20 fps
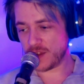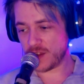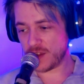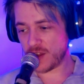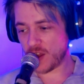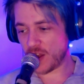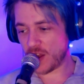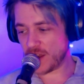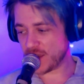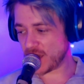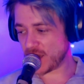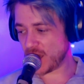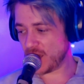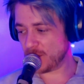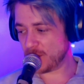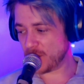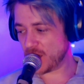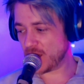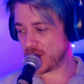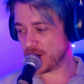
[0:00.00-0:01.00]
I
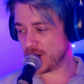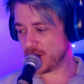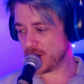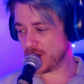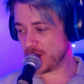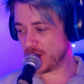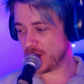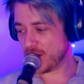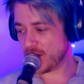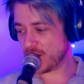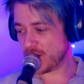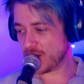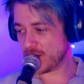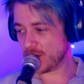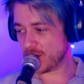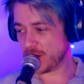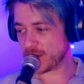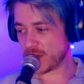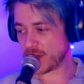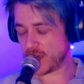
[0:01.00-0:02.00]
came in
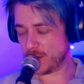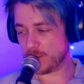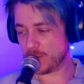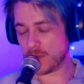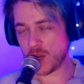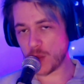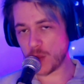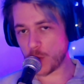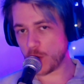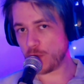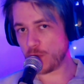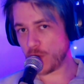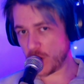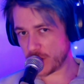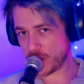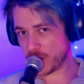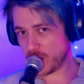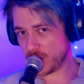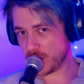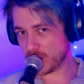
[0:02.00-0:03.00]
like a
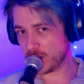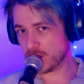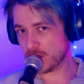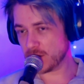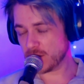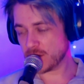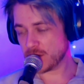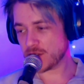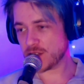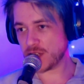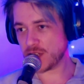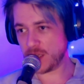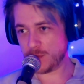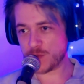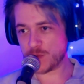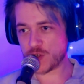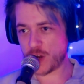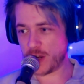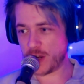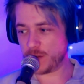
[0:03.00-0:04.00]
motherfucking
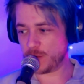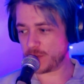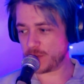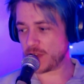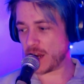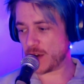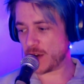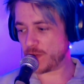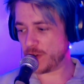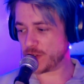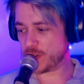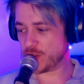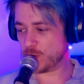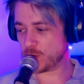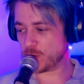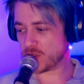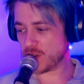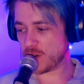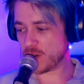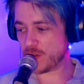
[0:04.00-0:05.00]
steam train with that
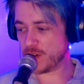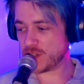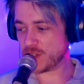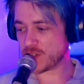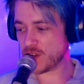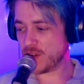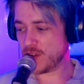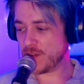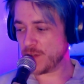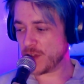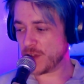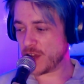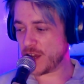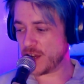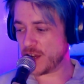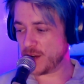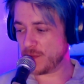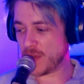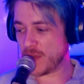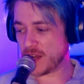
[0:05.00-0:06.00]
original series.
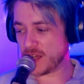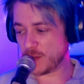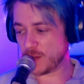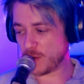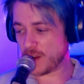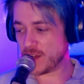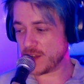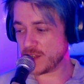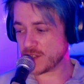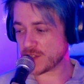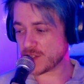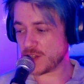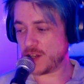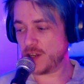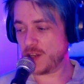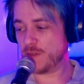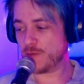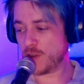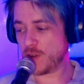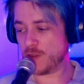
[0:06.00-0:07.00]
And in many ways,
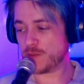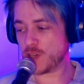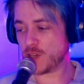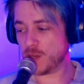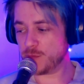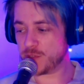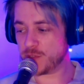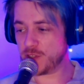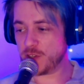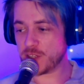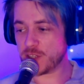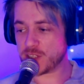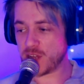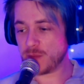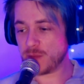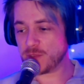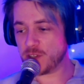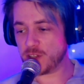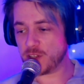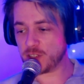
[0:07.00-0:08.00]
I've come to
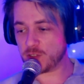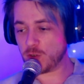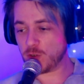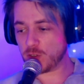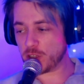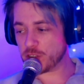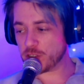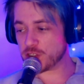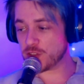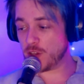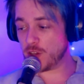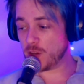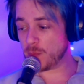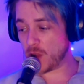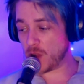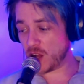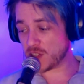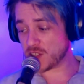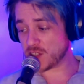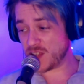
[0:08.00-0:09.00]
accept and acknowledge that
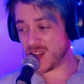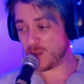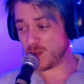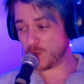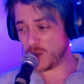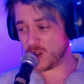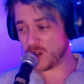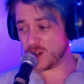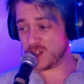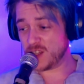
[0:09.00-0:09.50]
parts of that were